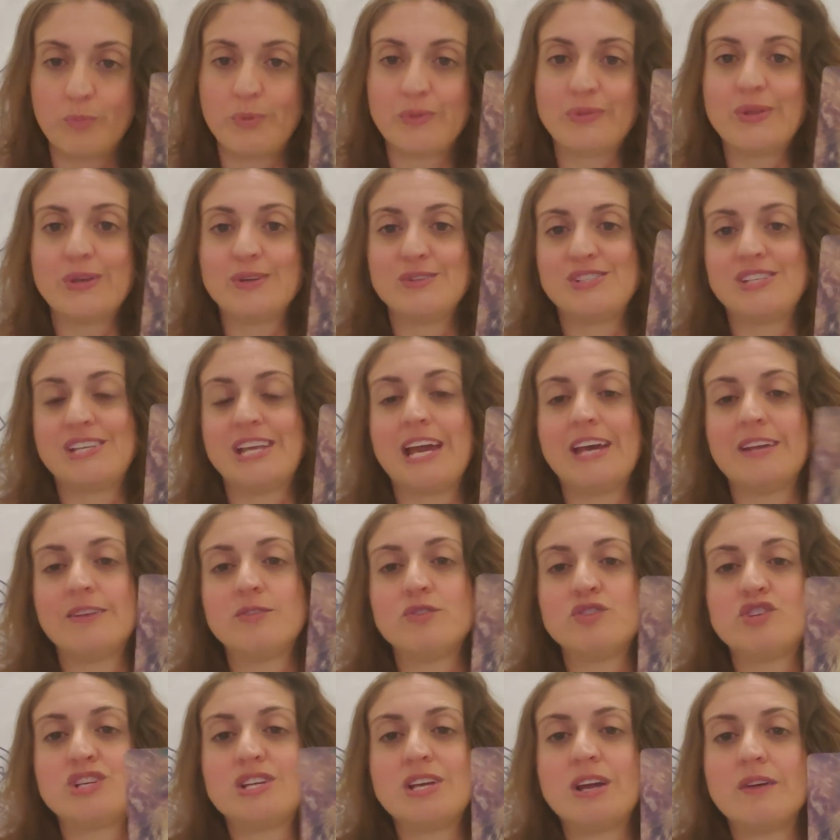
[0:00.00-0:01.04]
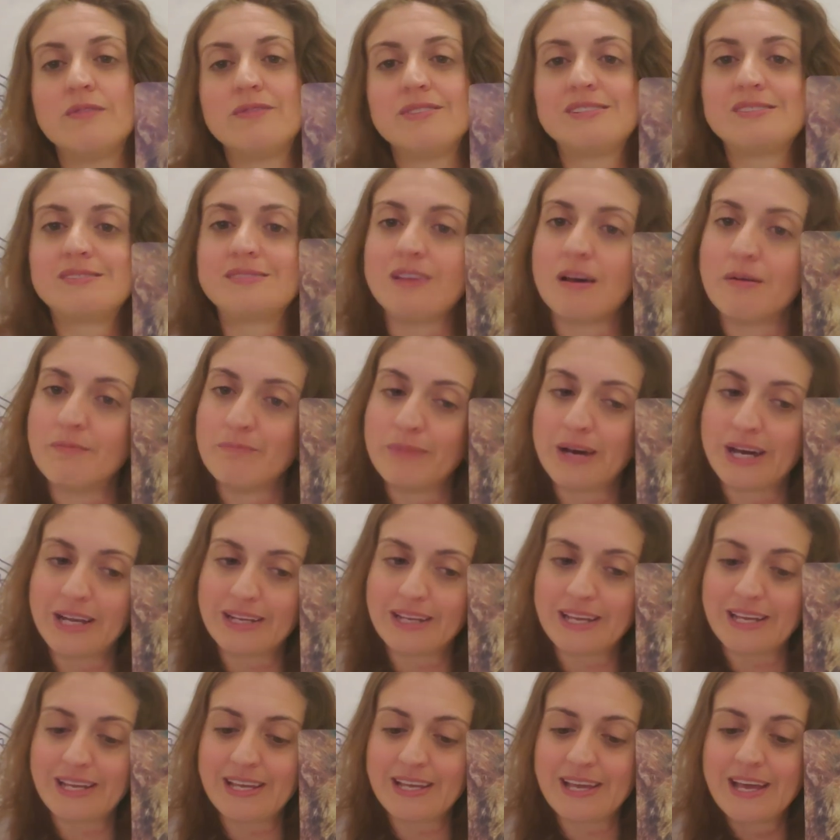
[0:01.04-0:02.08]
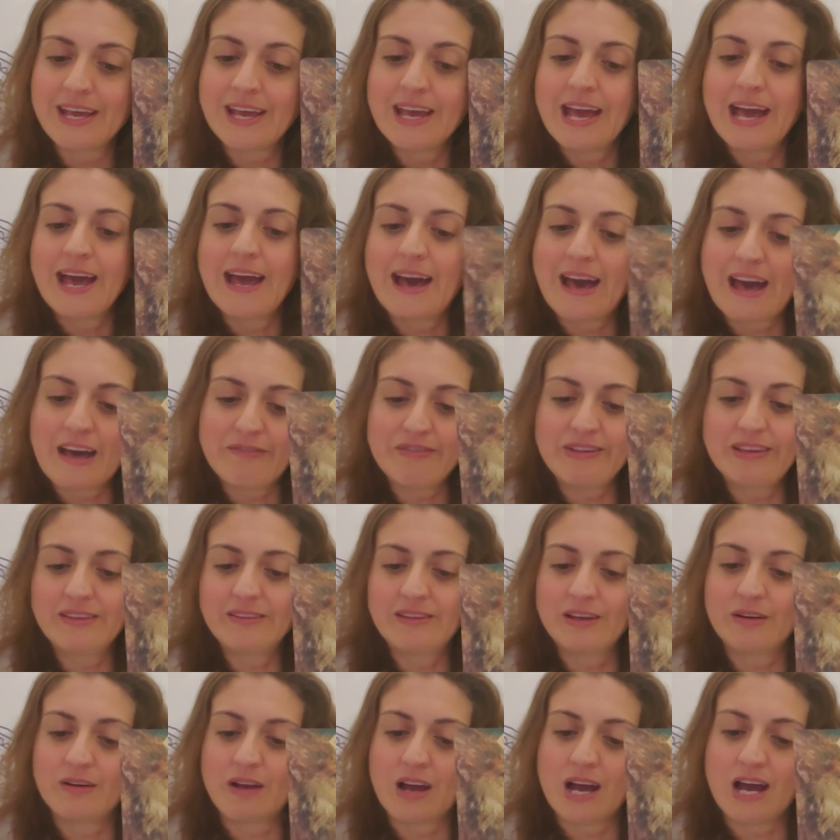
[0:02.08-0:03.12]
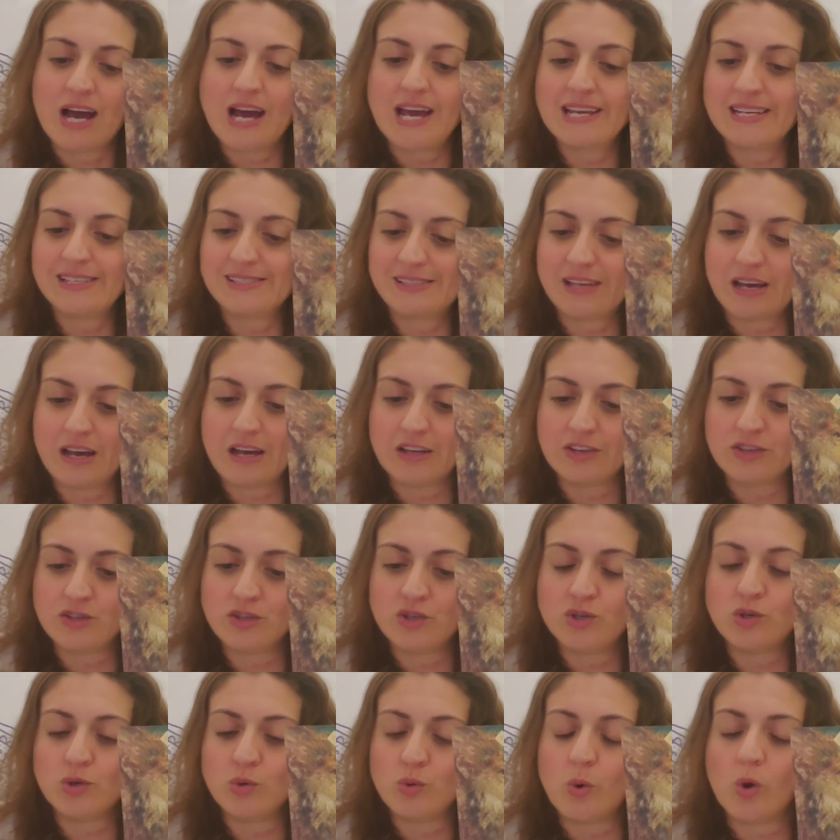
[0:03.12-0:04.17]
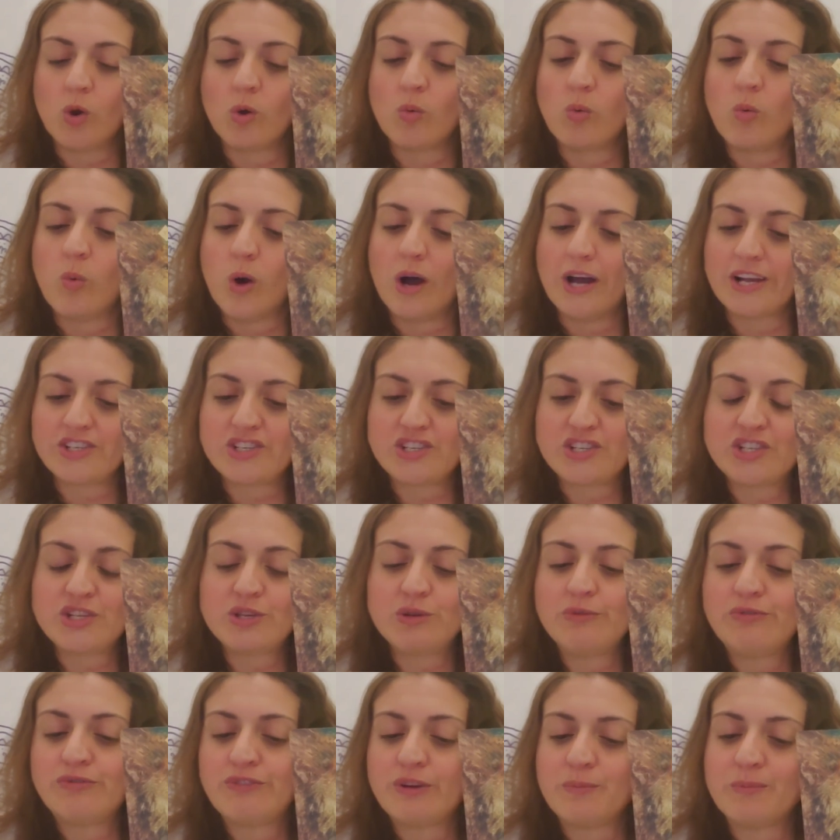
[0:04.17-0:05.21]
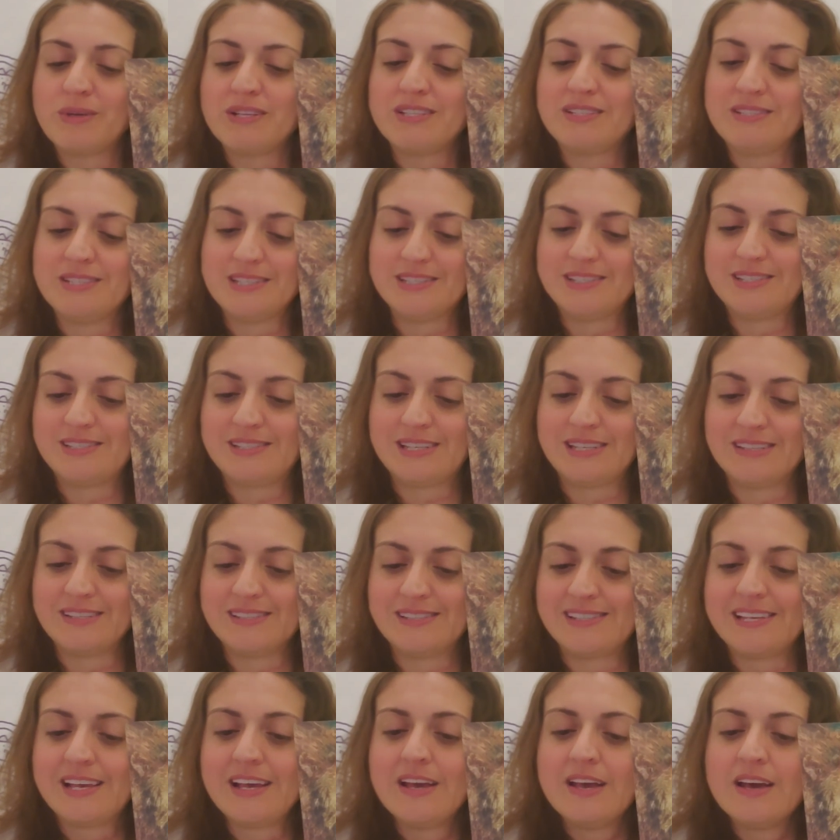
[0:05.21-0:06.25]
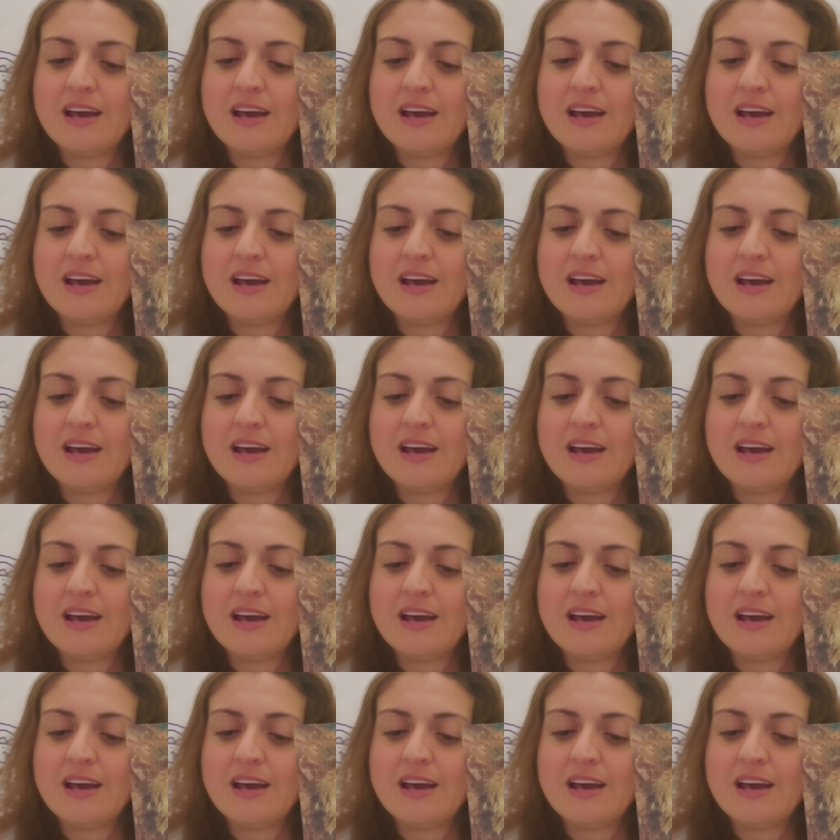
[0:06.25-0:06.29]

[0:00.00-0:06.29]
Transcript: but there's an energy of somebody having their eyes on you or watching you from a distance